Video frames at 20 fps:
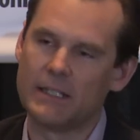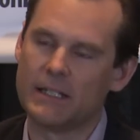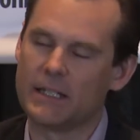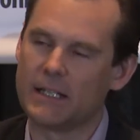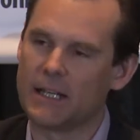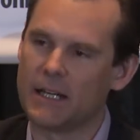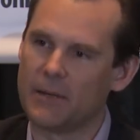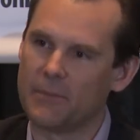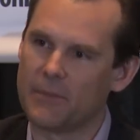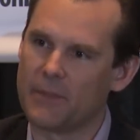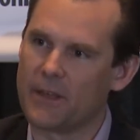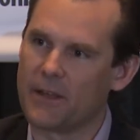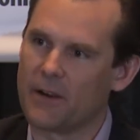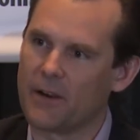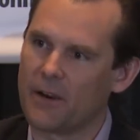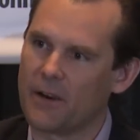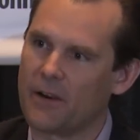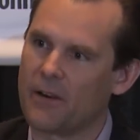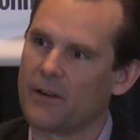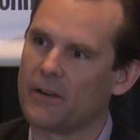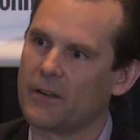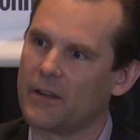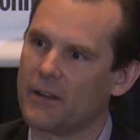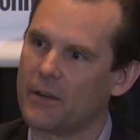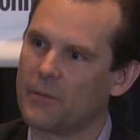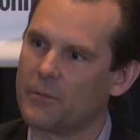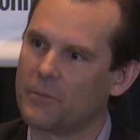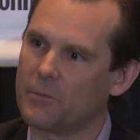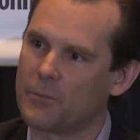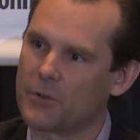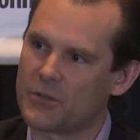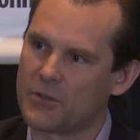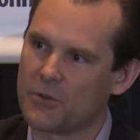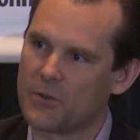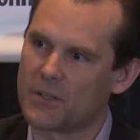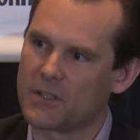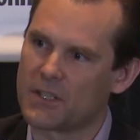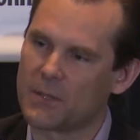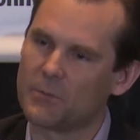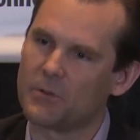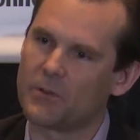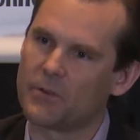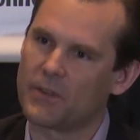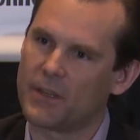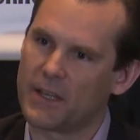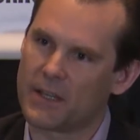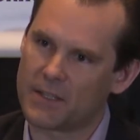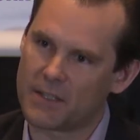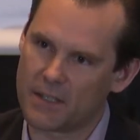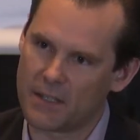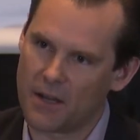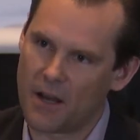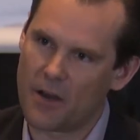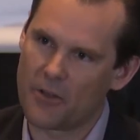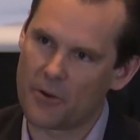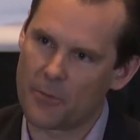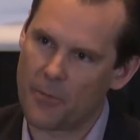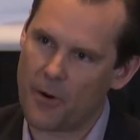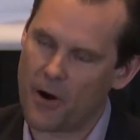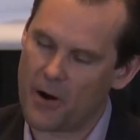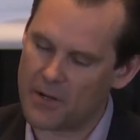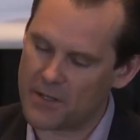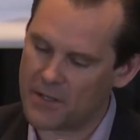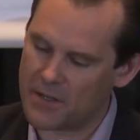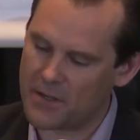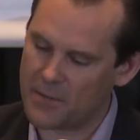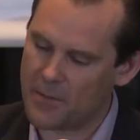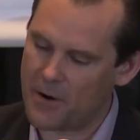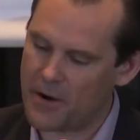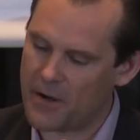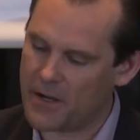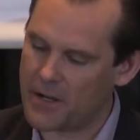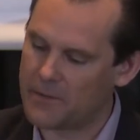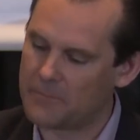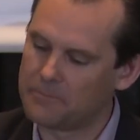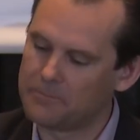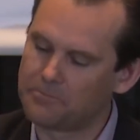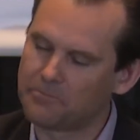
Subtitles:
that are pursuing similar things in other parts of the market,